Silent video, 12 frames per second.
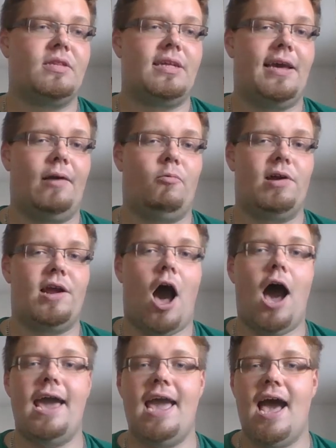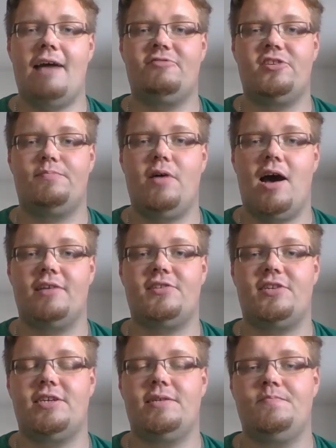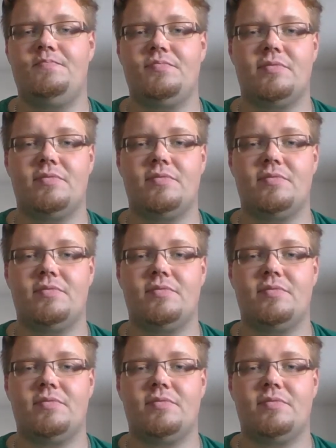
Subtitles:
And what I have supposited,